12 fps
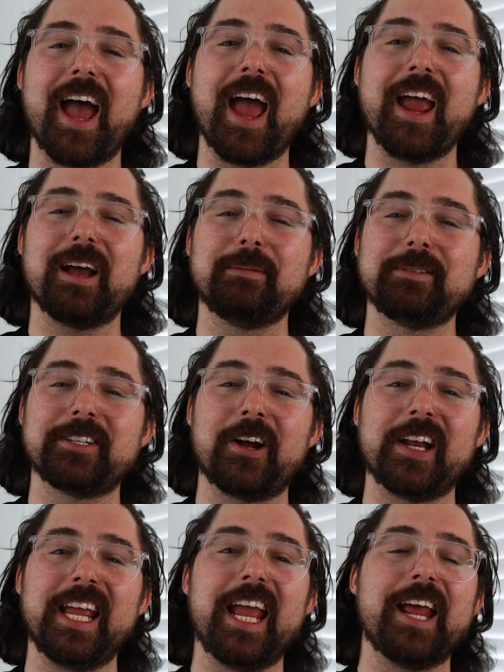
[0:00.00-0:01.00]
Hey, I'm
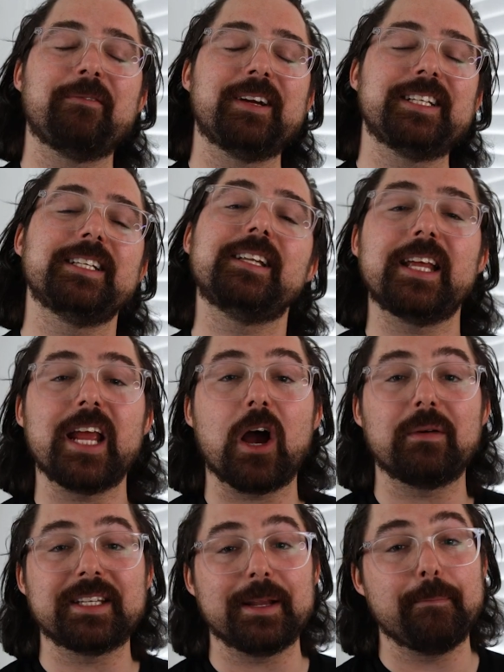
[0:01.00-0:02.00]
Scotty, and recently
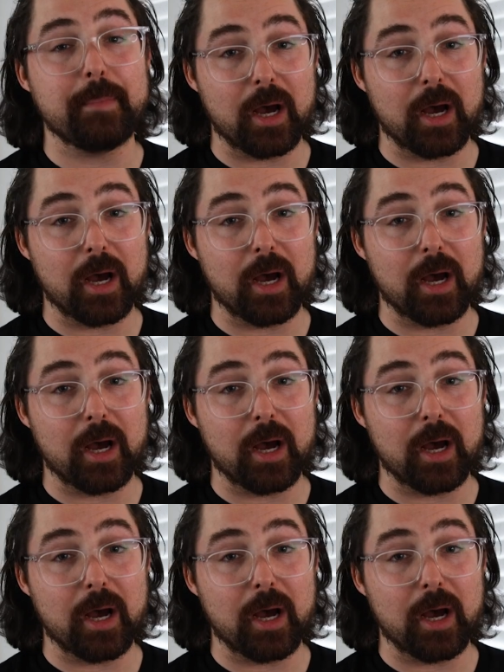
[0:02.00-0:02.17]
I was in